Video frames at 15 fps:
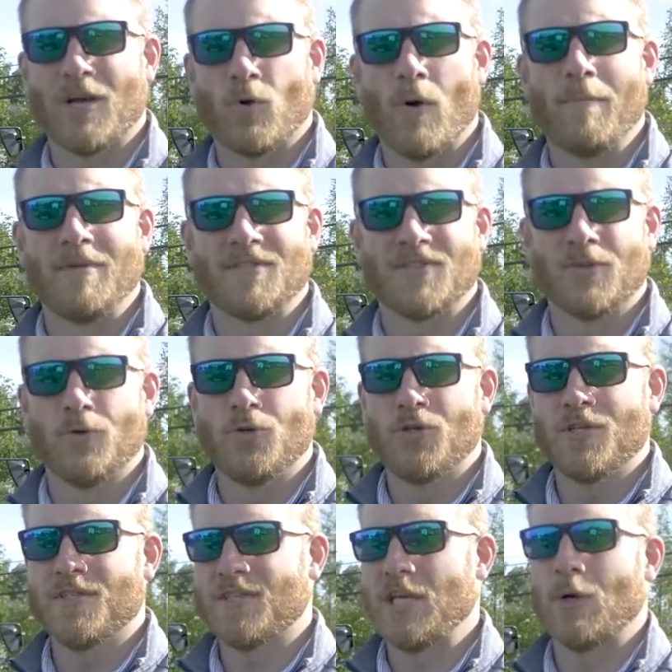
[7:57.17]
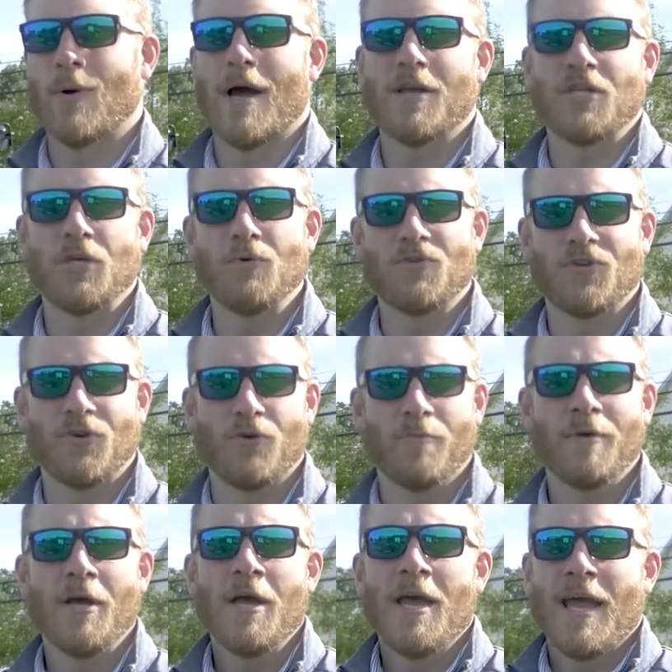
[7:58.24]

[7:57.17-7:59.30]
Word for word: Equipment Solutions here on YouTube.